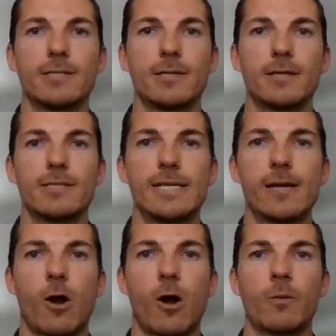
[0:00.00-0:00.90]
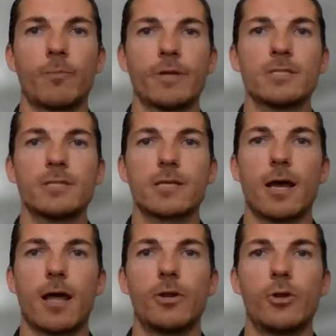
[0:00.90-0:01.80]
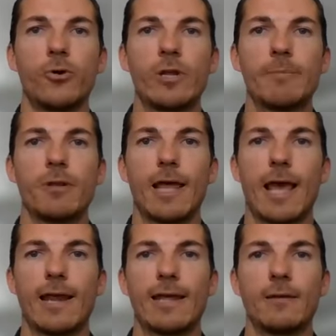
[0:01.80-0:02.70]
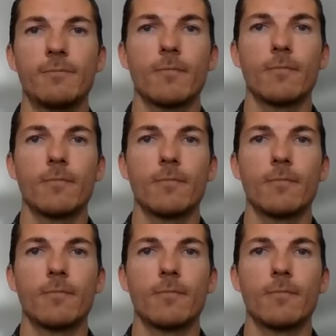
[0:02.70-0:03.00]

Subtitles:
to DR and business continuity planning.